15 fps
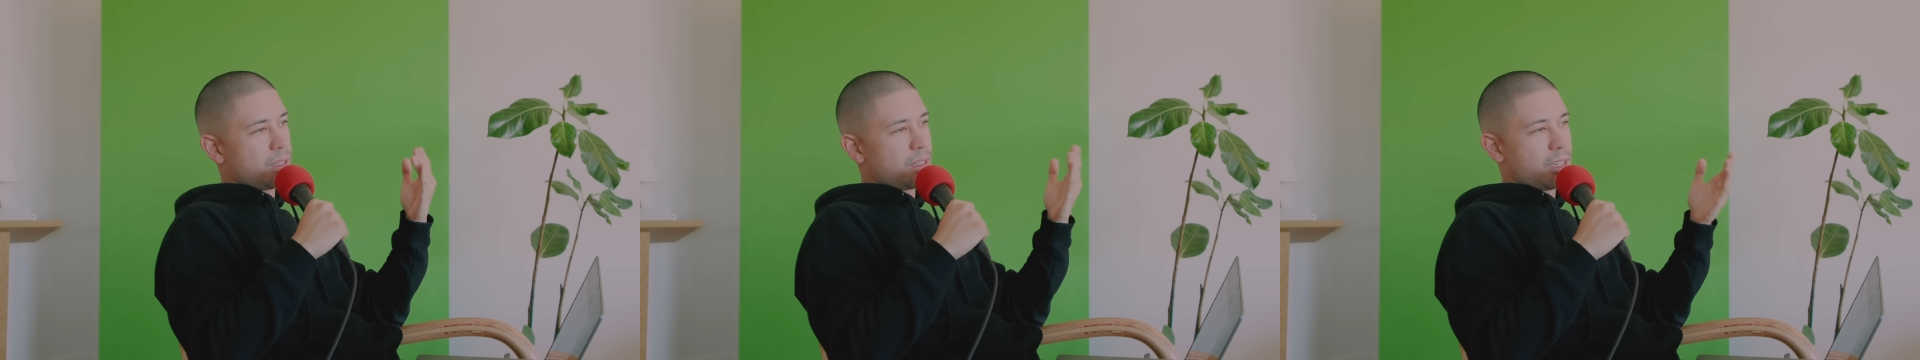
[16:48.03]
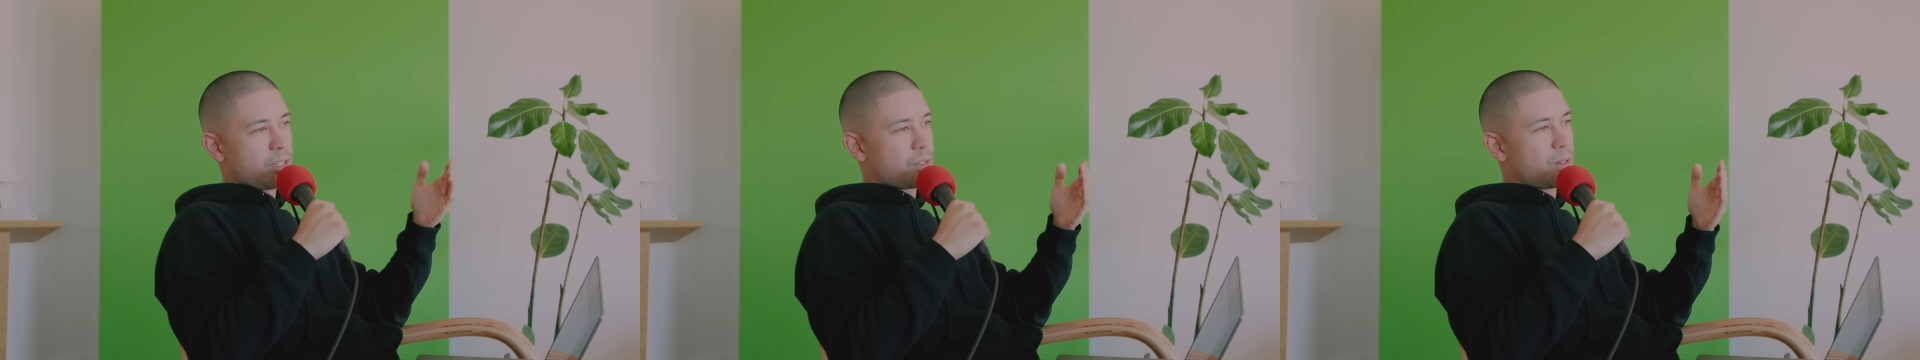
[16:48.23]

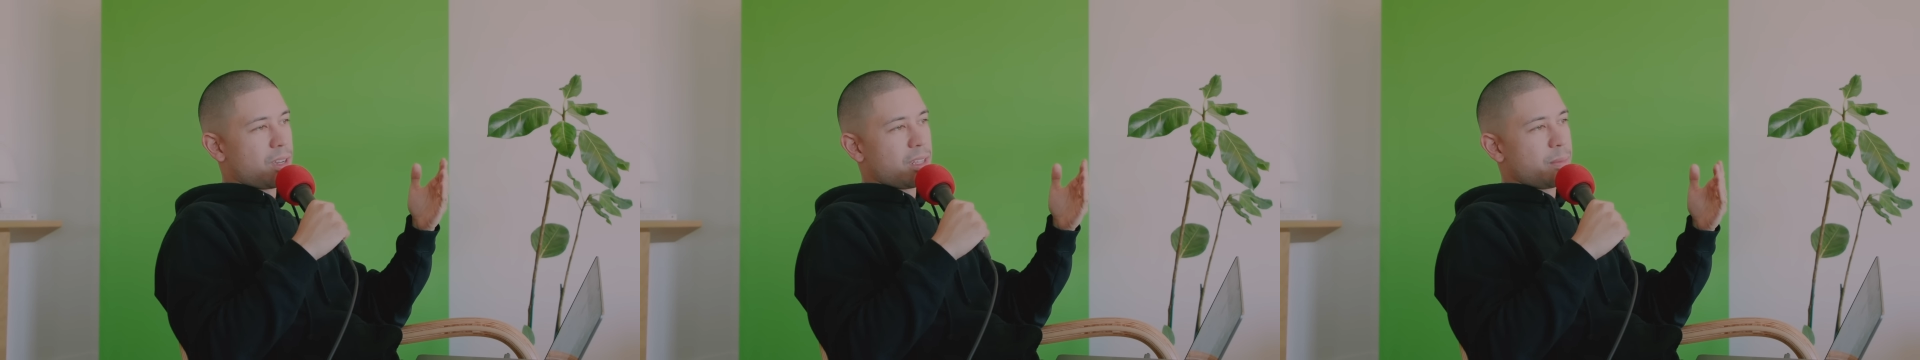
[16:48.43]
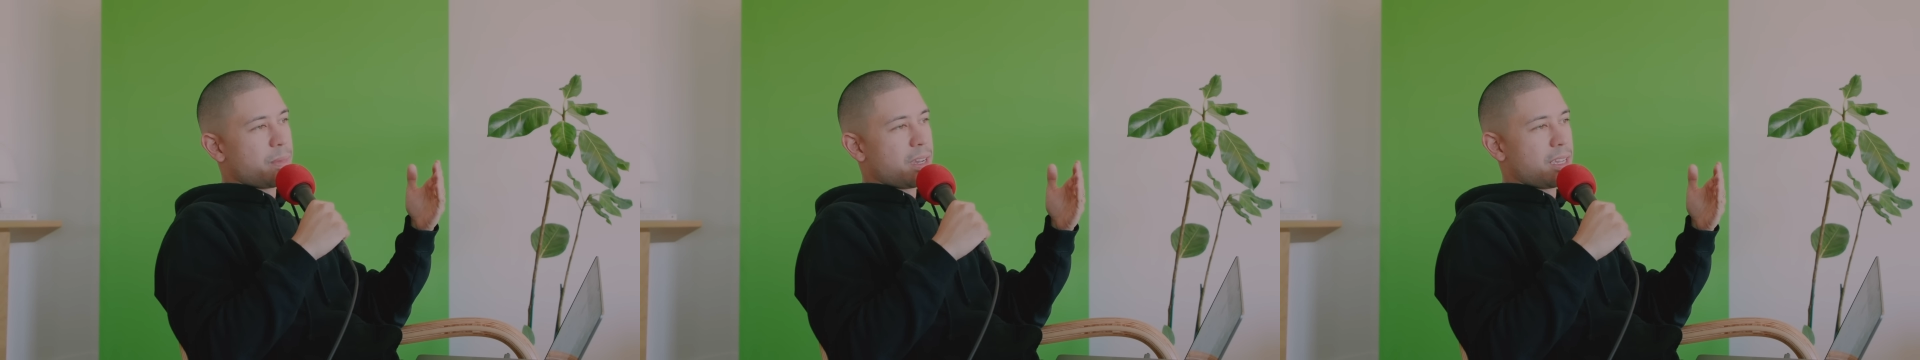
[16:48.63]
and like
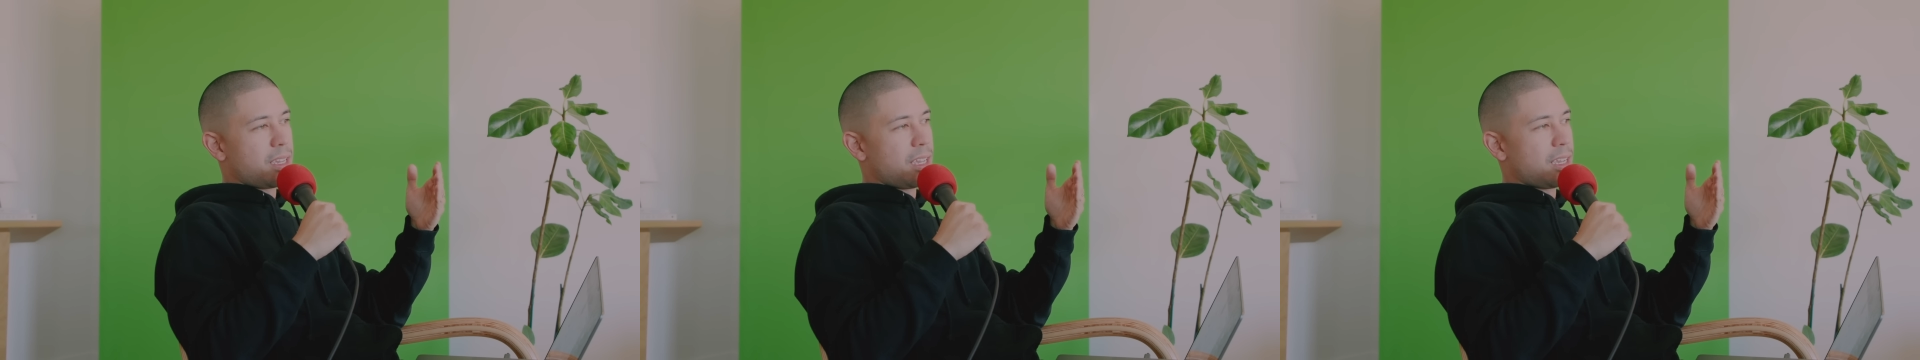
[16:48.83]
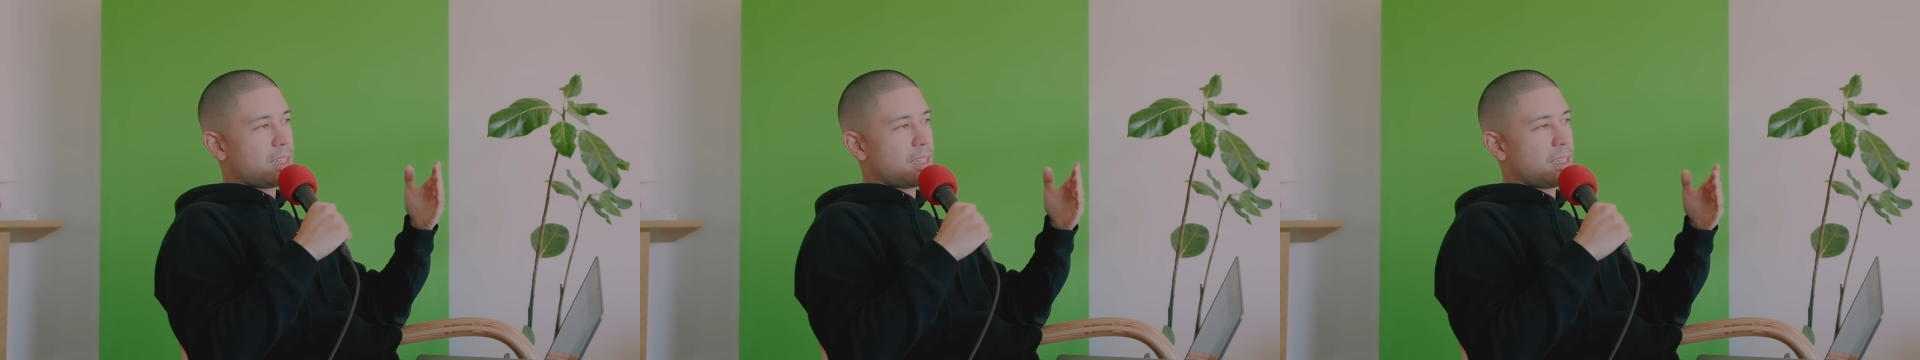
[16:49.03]
trolley bike
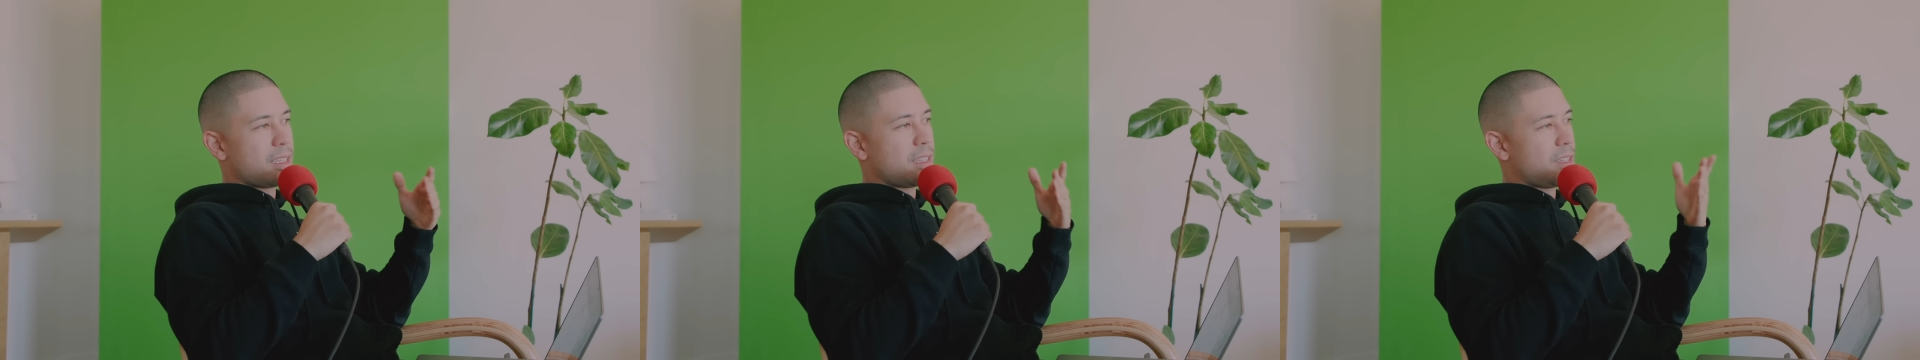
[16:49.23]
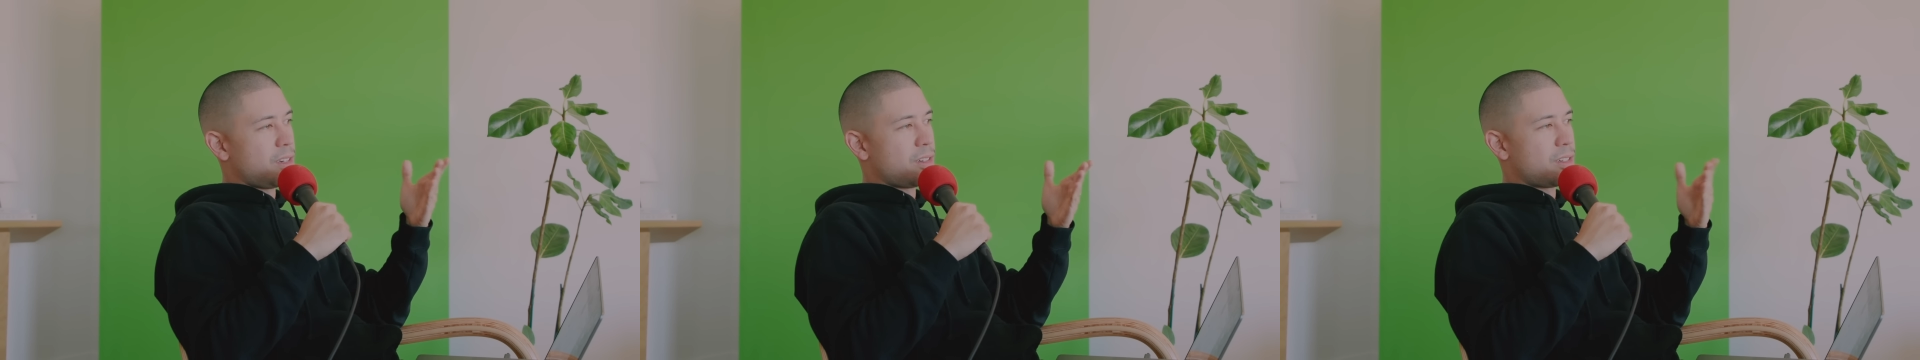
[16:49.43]
candy,
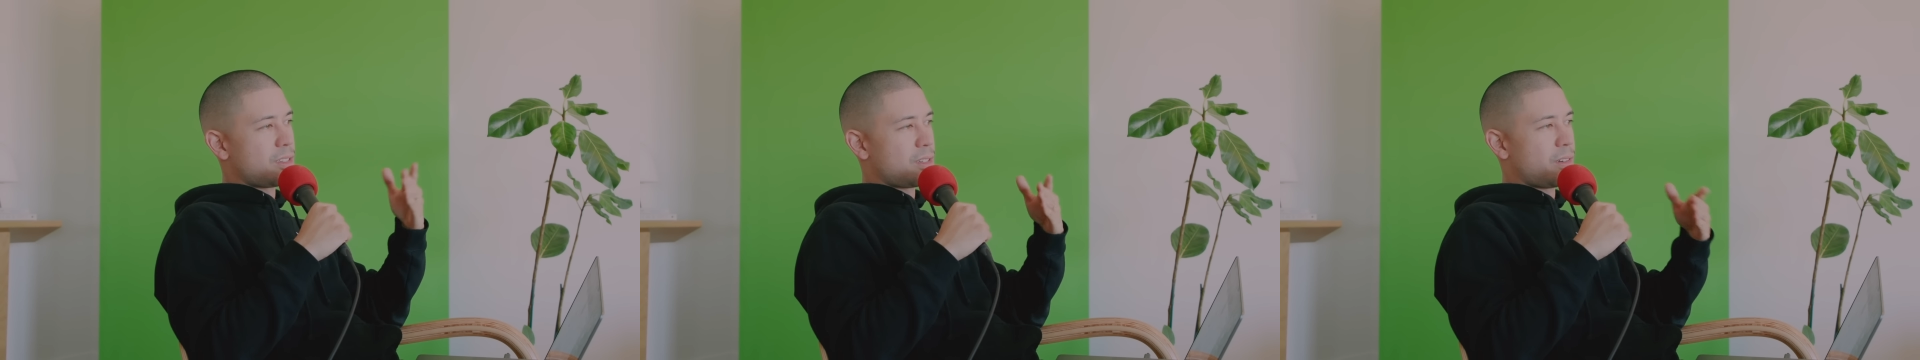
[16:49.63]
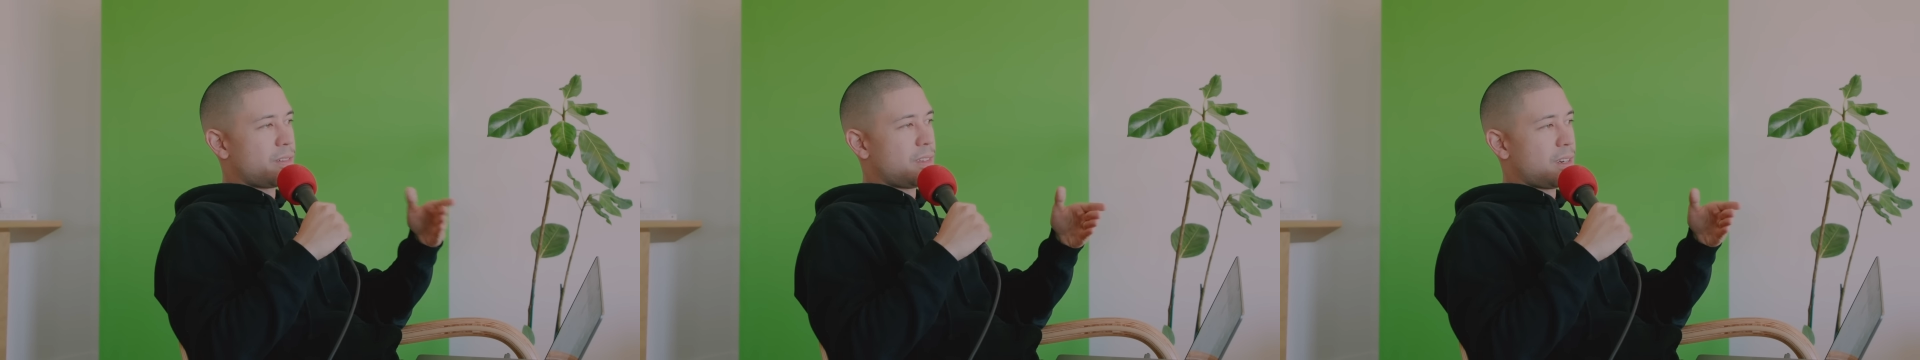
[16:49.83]
and then you're
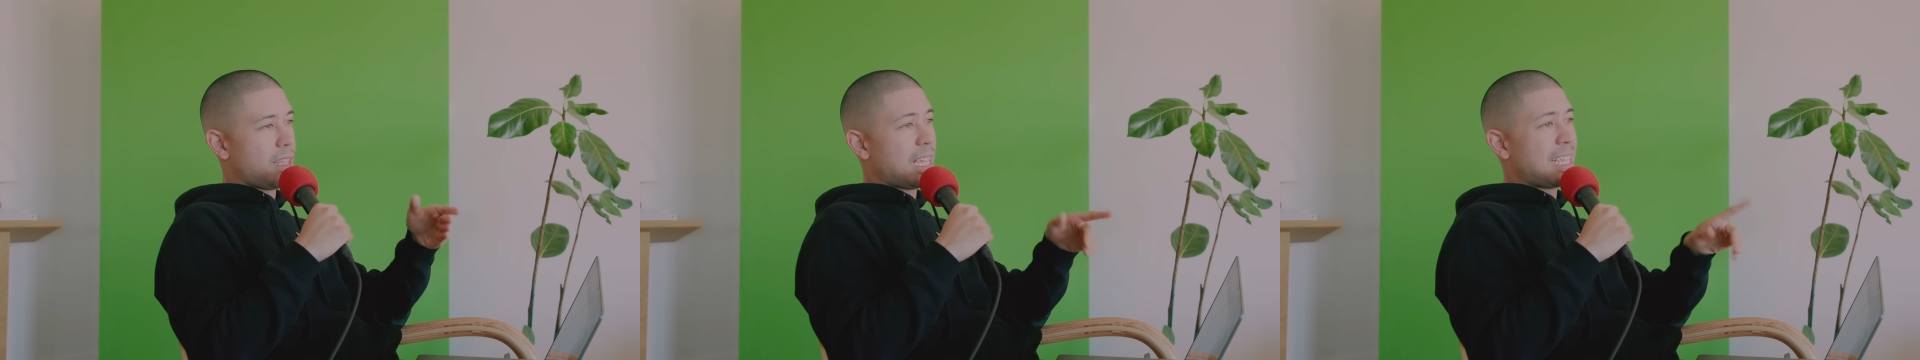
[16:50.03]
just over there